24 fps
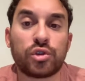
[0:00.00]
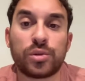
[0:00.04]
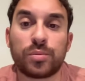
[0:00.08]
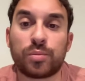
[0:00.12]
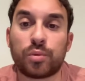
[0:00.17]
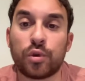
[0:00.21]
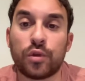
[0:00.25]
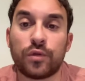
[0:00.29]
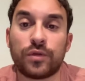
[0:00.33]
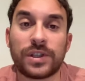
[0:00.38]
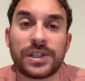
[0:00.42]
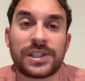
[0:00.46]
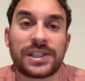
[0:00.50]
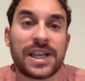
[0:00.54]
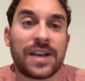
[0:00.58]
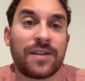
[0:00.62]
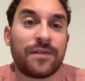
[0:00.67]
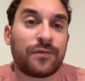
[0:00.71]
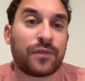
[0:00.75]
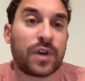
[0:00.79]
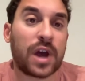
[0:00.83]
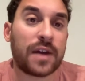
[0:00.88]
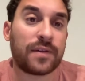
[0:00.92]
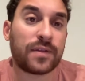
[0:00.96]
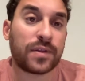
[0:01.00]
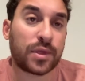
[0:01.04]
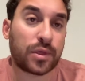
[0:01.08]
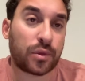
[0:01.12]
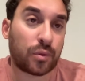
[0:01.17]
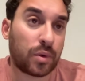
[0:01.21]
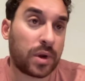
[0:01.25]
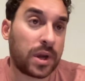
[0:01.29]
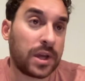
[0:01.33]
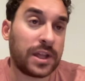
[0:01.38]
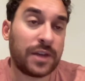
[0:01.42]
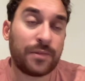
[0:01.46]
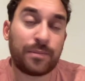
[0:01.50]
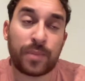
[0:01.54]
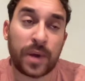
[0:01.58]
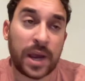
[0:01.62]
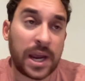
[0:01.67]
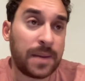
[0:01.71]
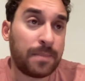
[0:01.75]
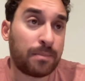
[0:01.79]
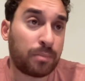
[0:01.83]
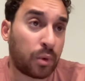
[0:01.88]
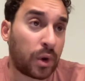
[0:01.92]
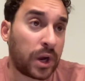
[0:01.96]
The Rangers improved to
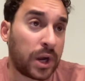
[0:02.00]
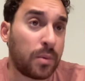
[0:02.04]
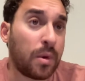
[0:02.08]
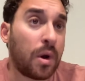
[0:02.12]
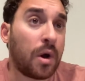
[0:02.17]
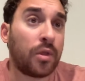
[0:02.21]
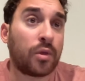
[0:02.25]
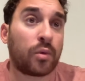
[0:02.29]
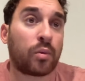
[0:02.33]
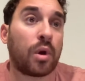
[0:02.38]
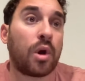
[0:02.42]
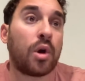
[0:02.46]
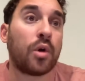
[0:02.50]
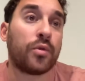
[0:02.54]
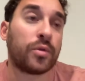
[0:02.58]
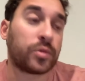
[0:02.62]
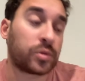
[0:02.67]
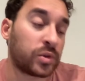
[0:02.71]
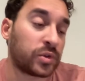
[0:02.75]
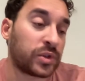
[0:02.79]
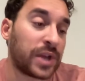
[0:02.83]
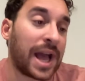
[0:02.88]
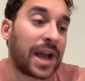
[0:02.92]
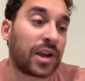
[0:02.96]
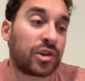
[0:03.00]
7-5-3. They played pretty well on the road.